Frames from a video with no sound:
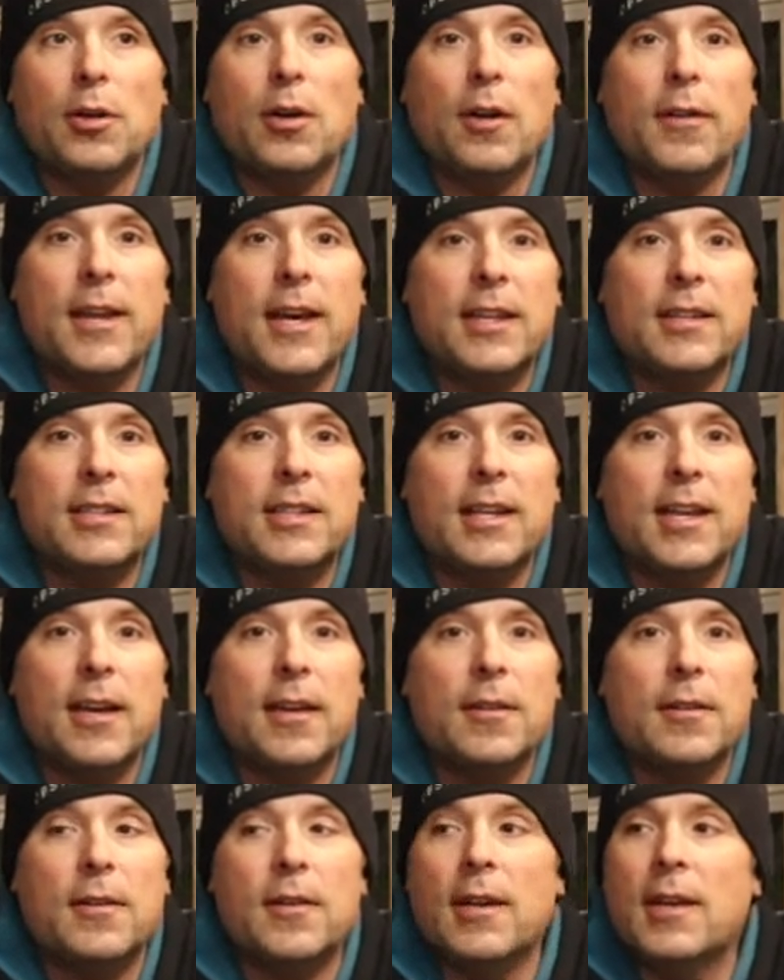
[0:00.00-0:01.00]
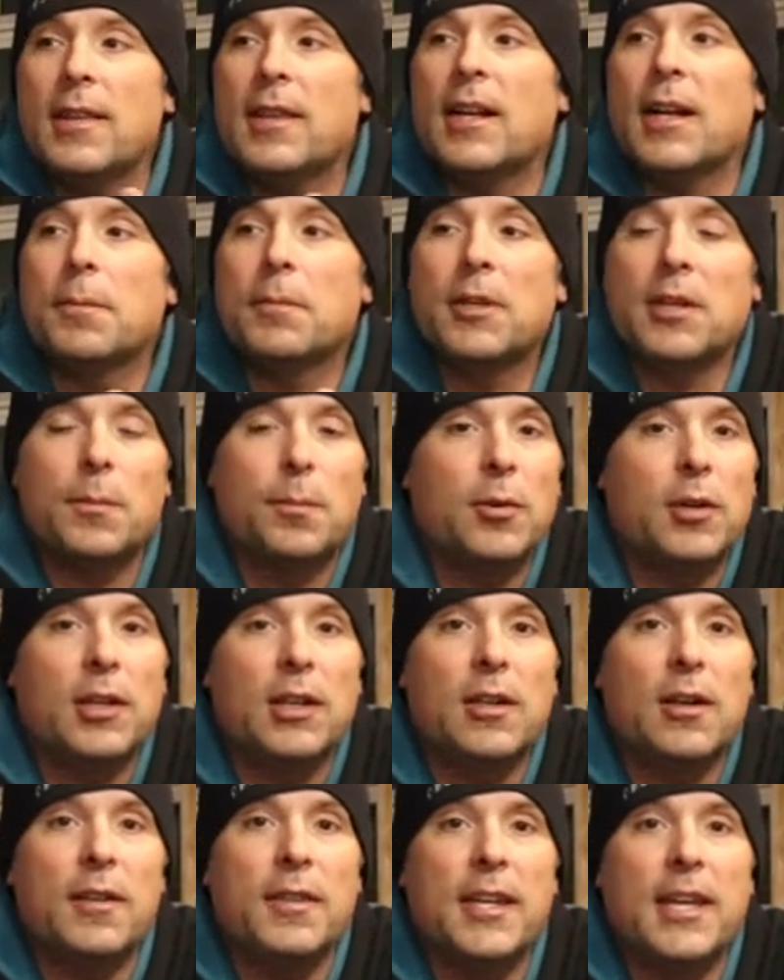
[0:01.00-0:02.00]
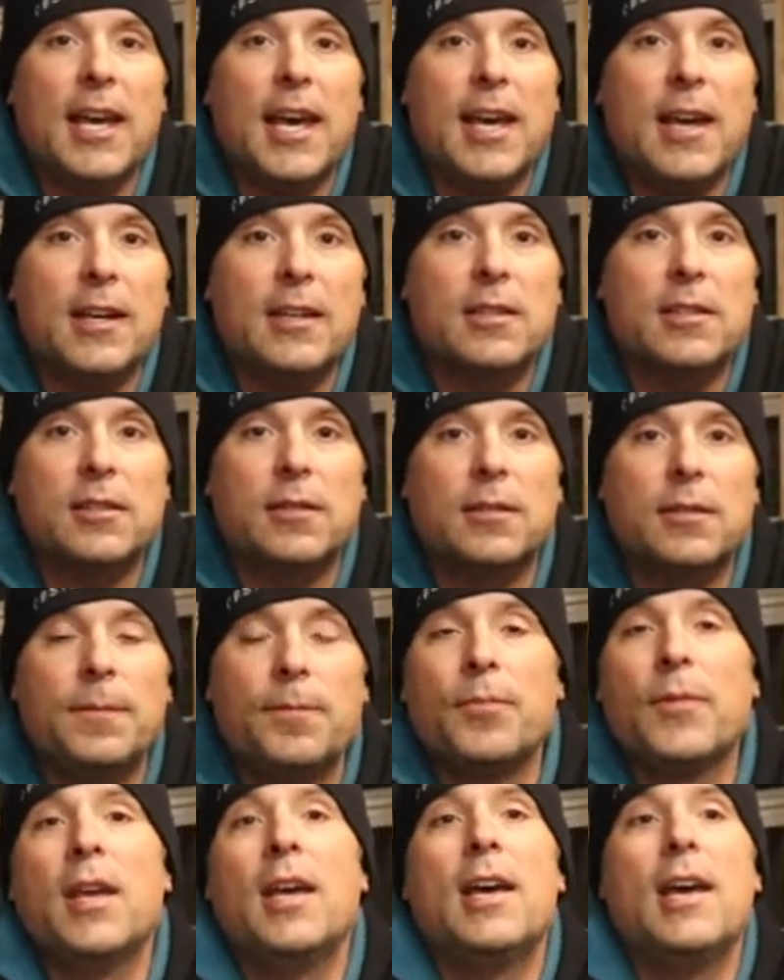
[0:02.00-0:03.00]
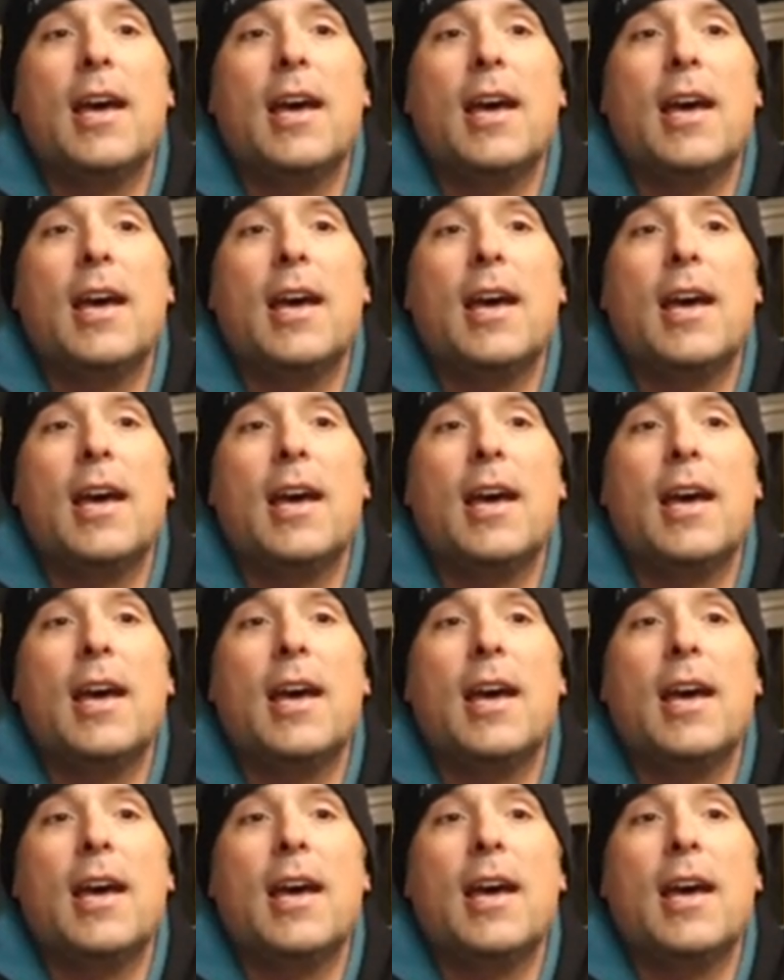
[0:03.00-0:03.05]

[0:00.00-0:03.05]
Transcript: all that together, and then I'm going to put it on the axle,